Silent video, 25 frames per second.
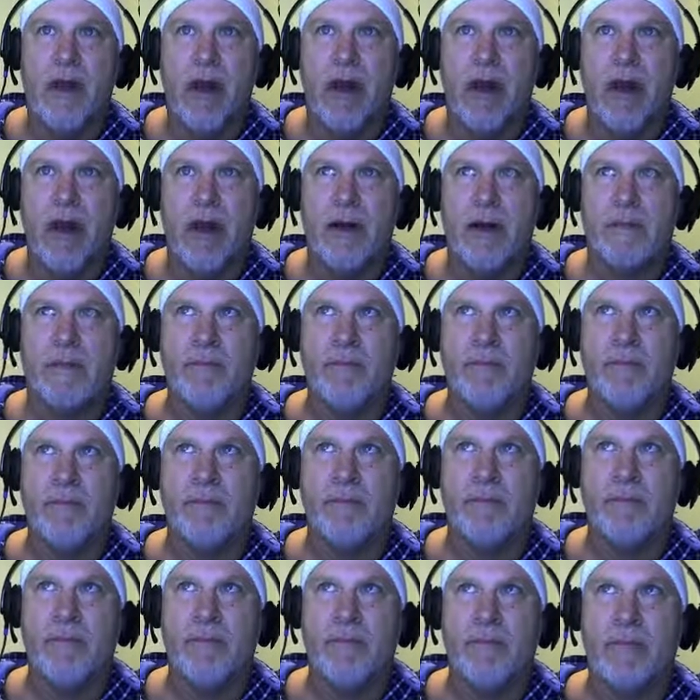
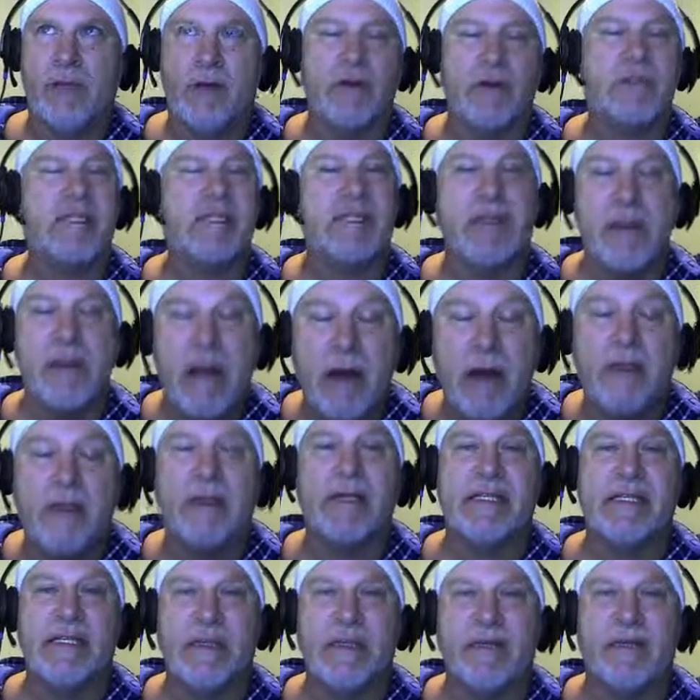There is a
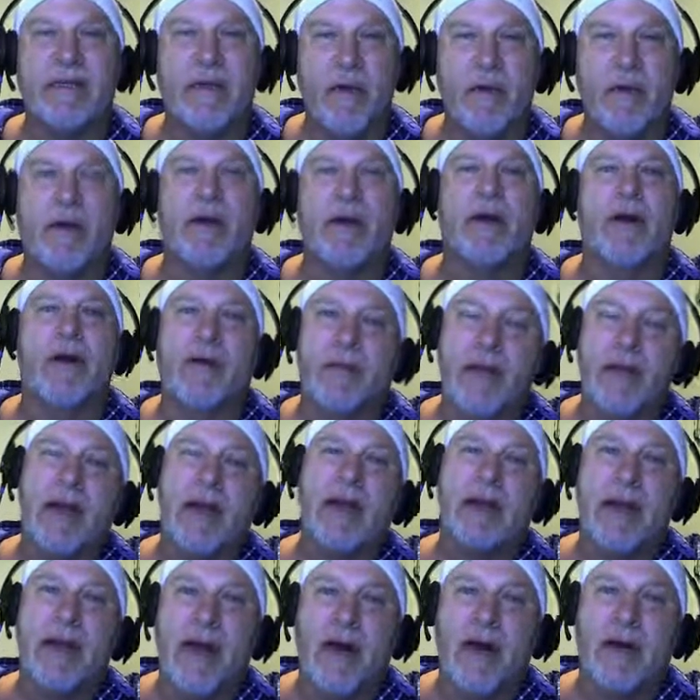narrative going on
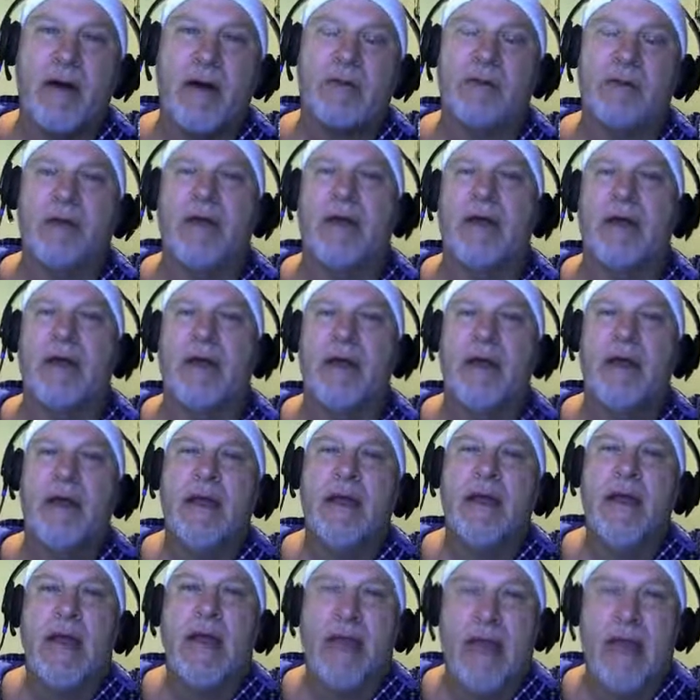right now,
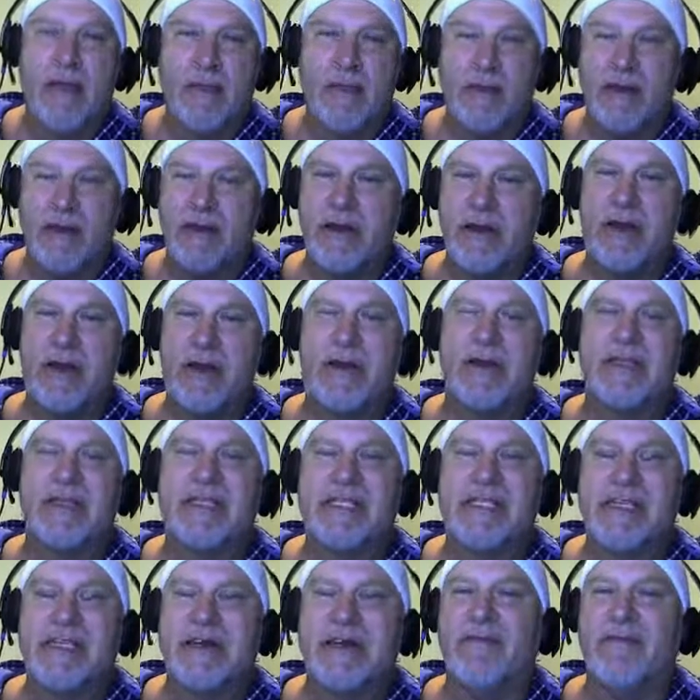and the
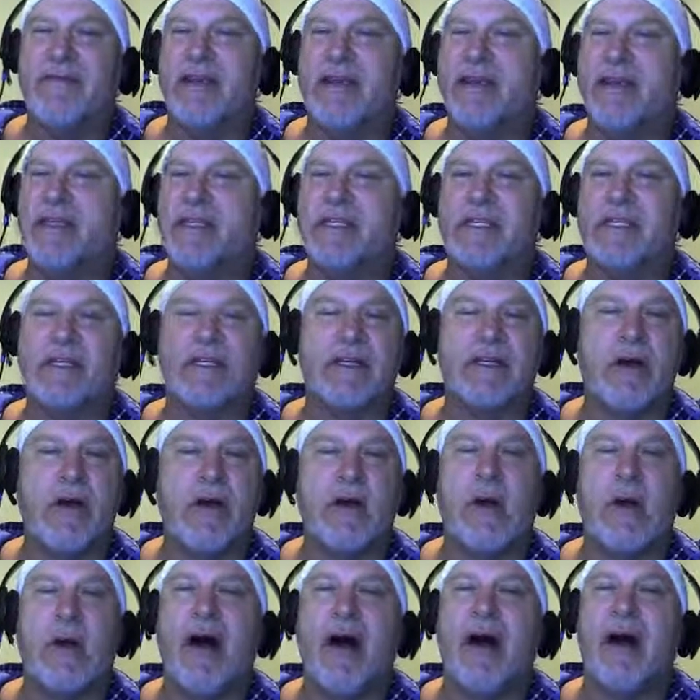narrative is
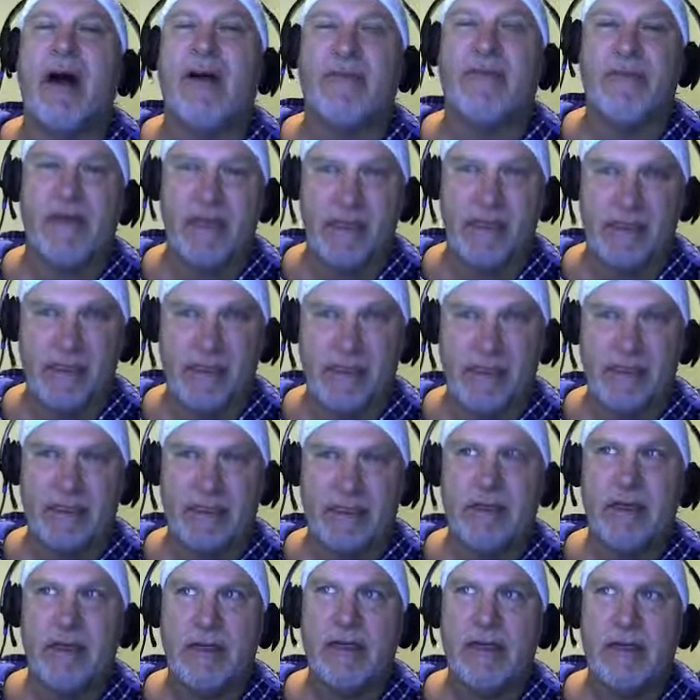so
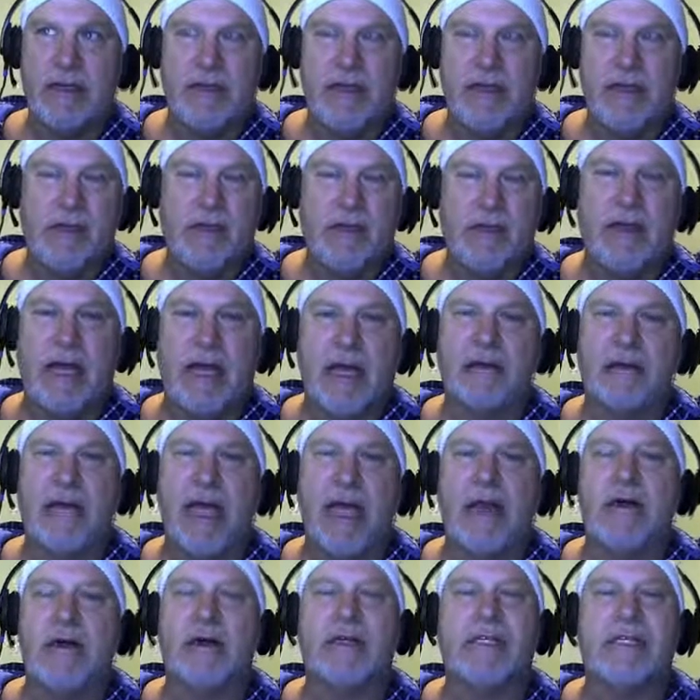obvious that
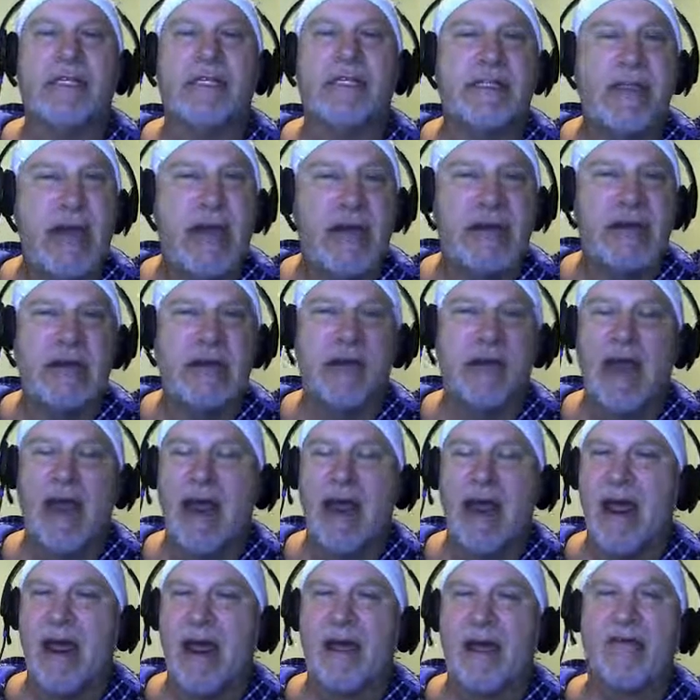they are setting
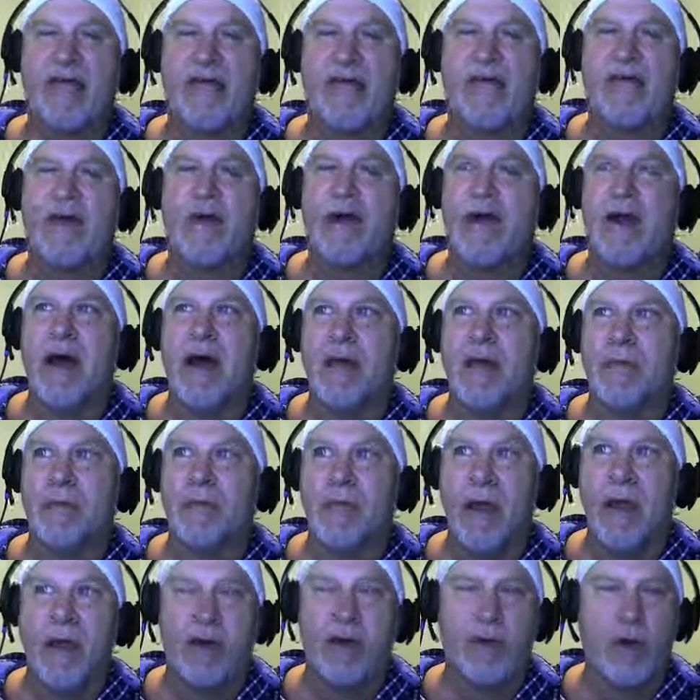everyone
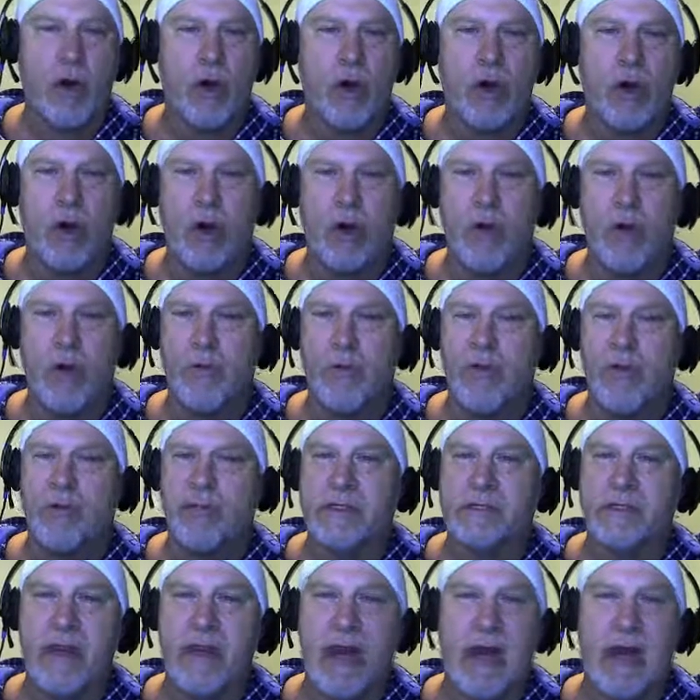up like, oh,
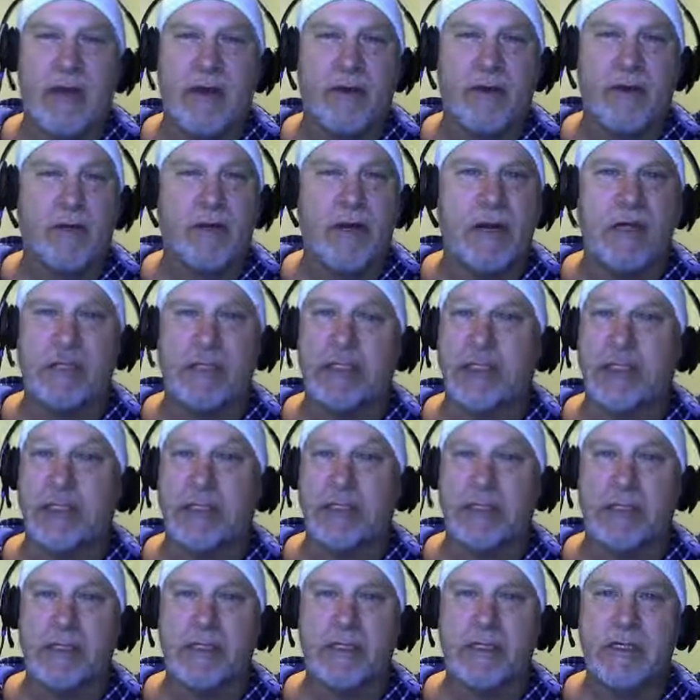those bad old
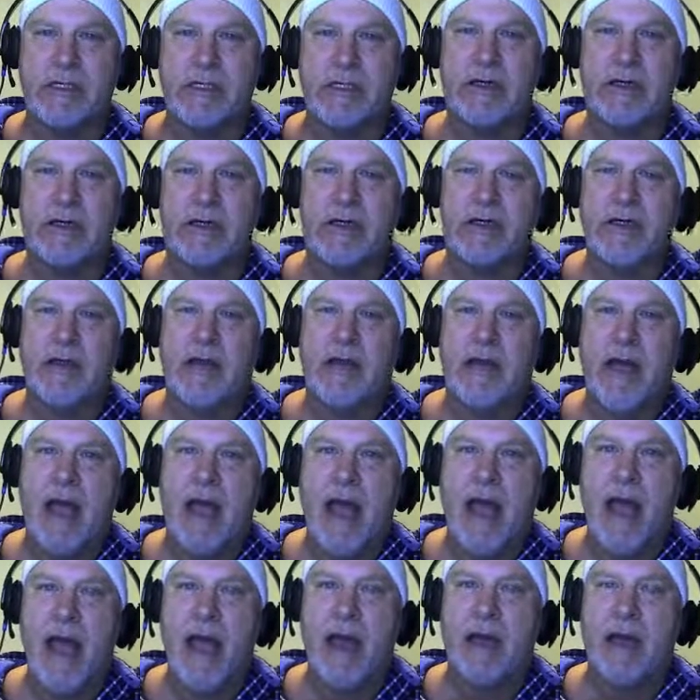Russians.
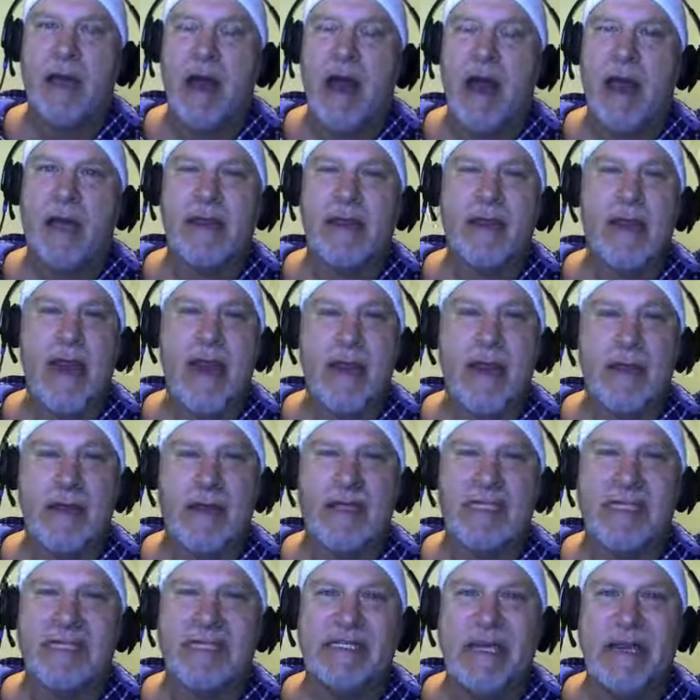And I
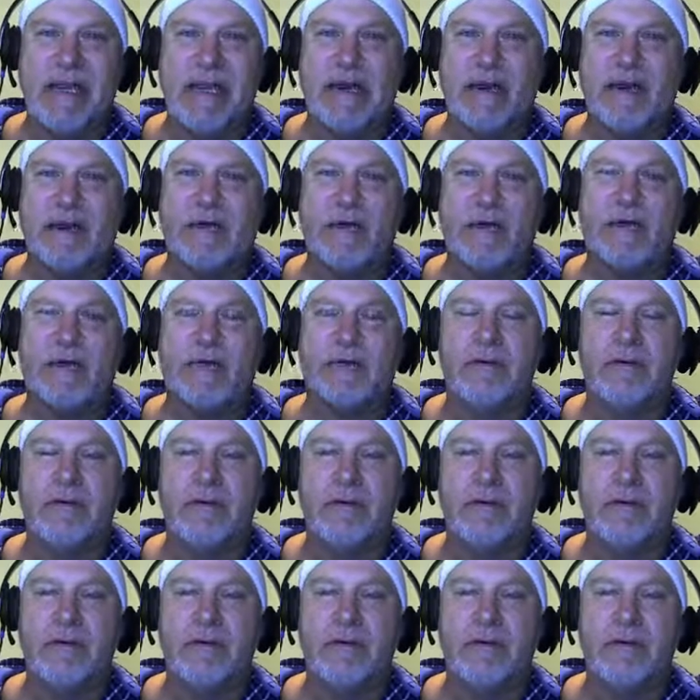guarantee you,